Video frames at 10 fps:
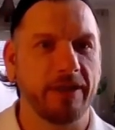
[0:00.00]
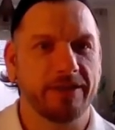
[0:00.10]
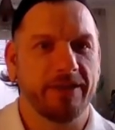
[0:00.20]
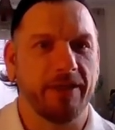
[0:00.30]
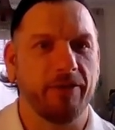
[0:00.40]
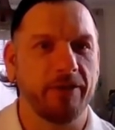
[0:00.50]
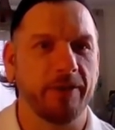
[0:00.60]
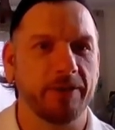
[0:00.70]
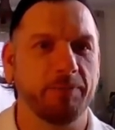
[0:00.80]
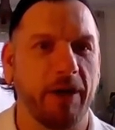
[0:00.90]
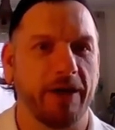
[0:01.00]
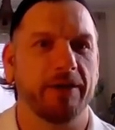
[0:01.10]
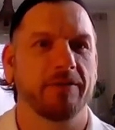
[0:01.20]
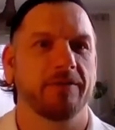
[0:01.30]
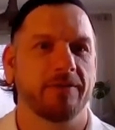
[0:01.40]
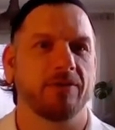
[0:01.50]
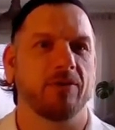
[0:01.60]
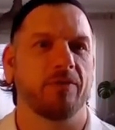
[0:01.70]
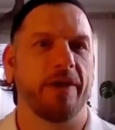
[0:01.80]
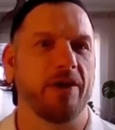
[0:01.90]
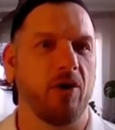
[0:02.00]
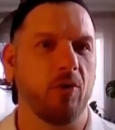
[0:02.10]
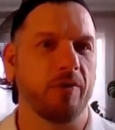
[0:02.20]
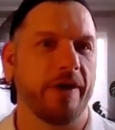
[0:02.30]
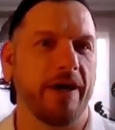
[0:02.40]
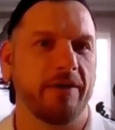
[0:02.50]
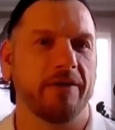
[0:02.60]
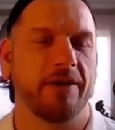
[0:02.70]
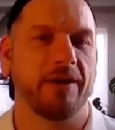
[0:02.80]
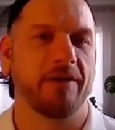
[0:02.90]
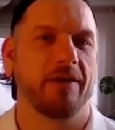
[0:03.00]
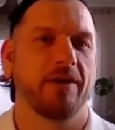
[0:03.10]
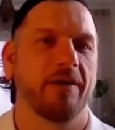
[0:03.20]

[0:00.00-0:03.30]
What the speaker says: that's their little spot, so they own that, and